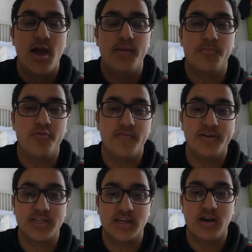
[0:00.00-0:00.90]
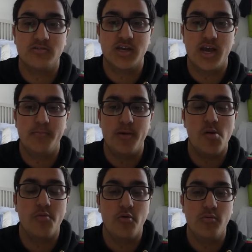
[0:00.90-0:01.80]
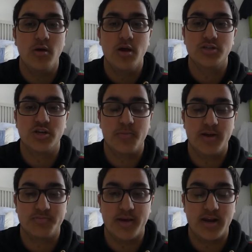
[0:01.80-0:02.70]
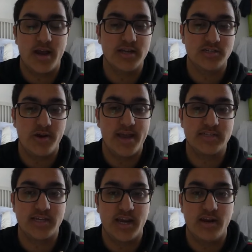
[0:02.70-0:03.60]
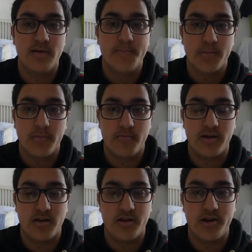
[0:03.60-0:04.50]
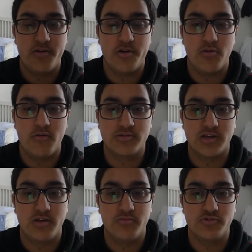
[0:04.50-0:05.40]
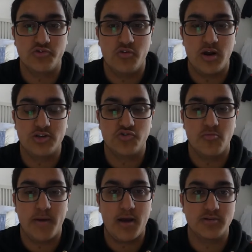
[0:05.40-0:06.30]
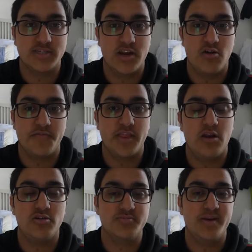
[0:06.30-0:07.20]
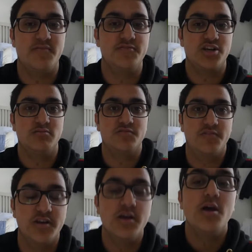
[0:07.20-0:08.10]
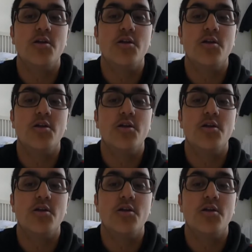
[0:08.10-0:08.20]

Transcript: And the previous encounter at Melbourne took place back in 2018, where it ran out a 0-0. I was a 0-0 draw, and Sean Batt was sent off in the last minute for Chelmsford.